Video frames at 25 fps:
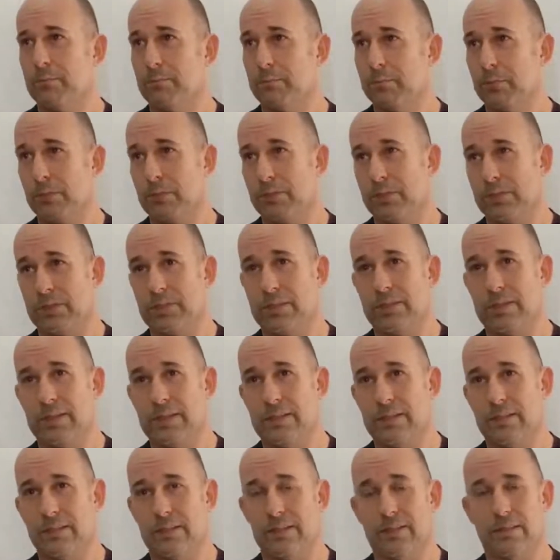Bruce Lee,
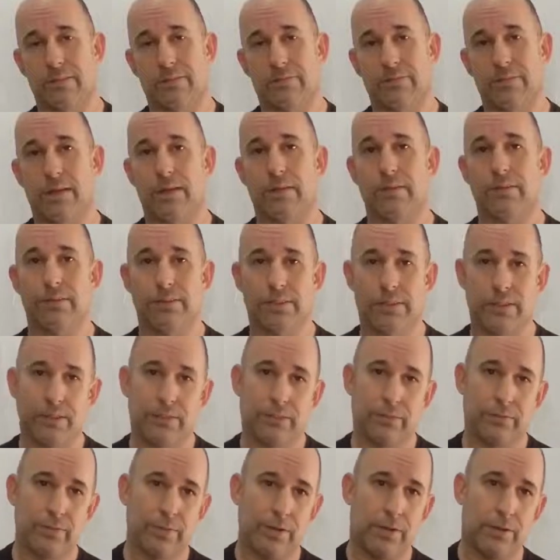the founder of Jeet
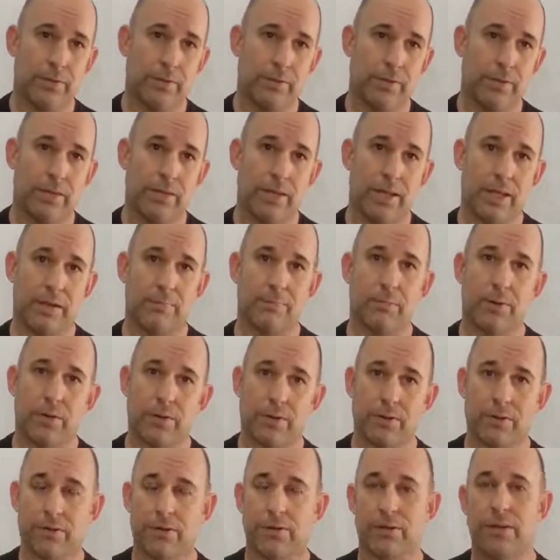Kune Do, and Ed
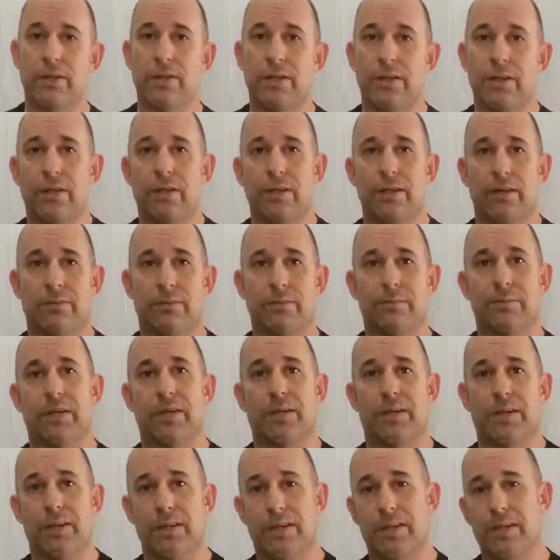Parker of
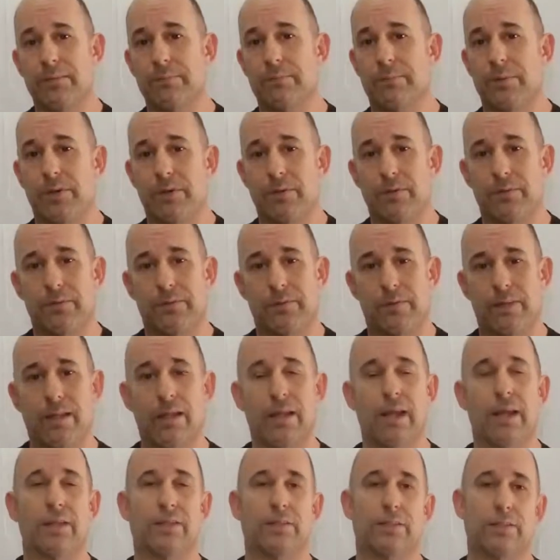American Kenpo, they
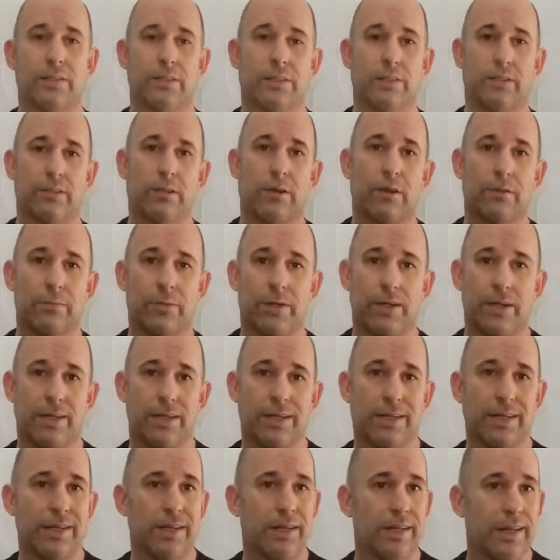actually collaborated
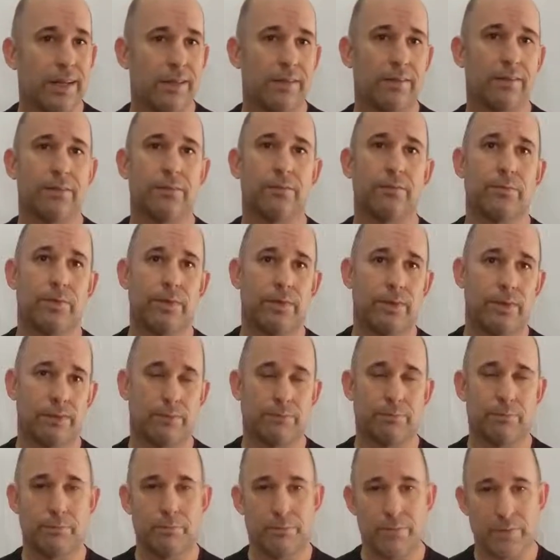together when they was
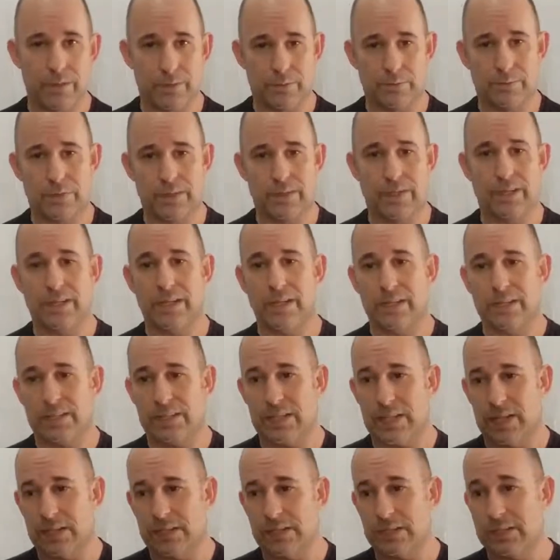in the beginning
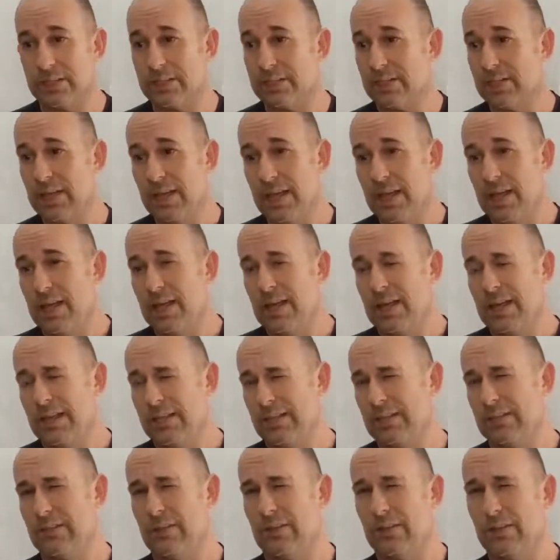stages.
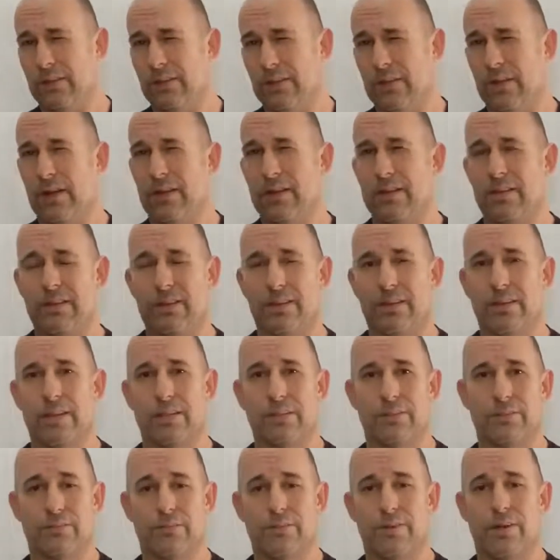So a lot of the
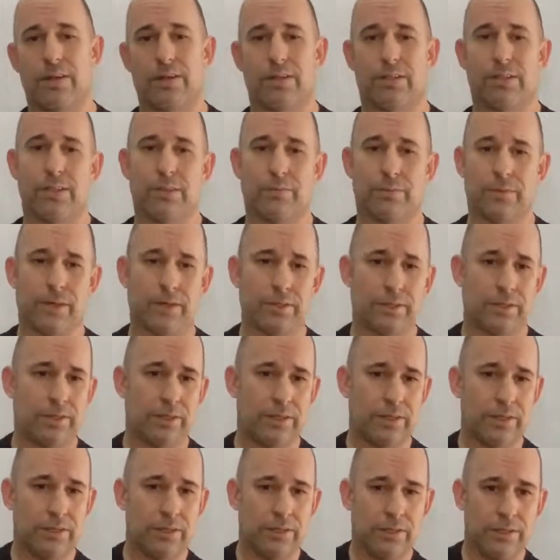things are very similar. I
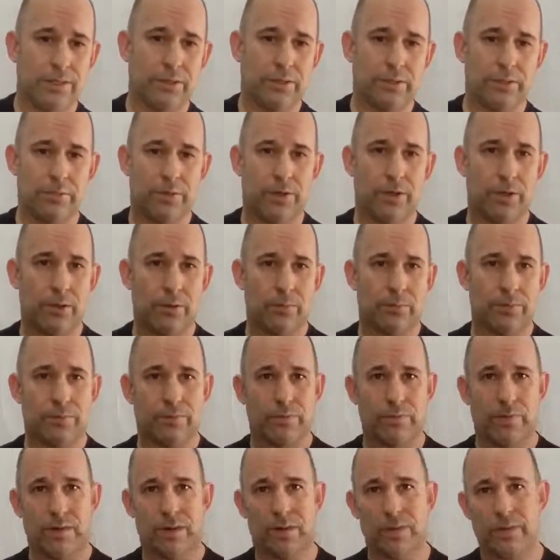studied Jeet Kune Do
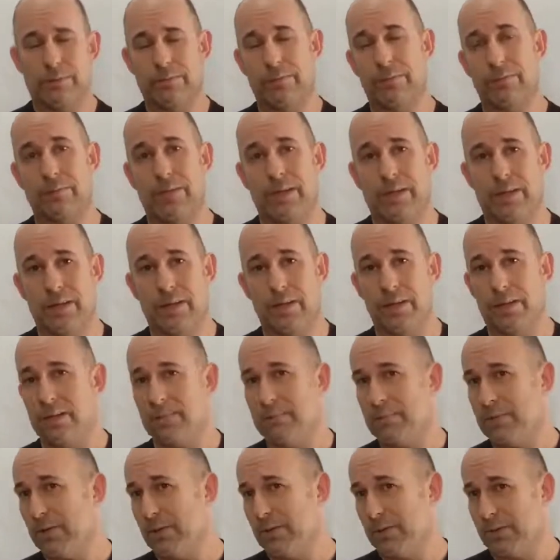before I come to American
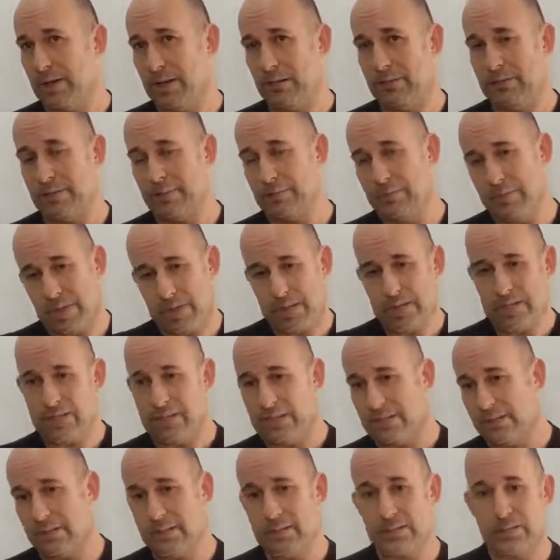Kenpo, and I was amazed
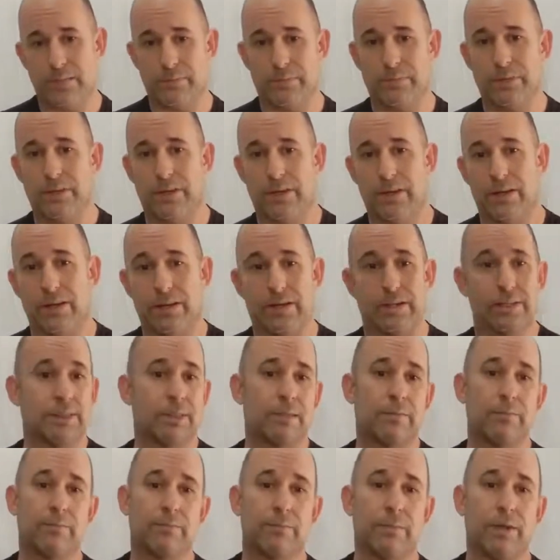at the similarities.
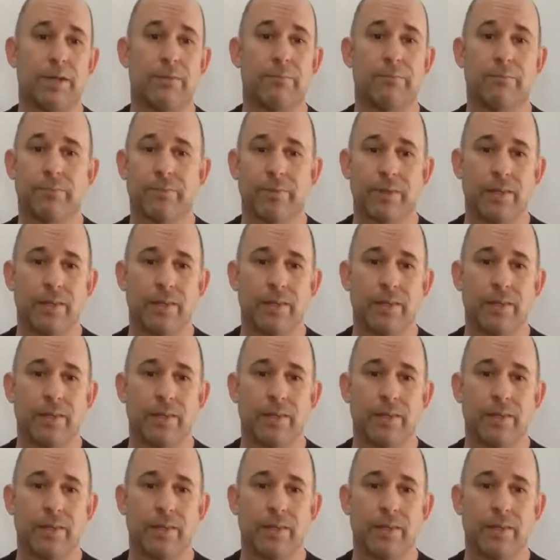But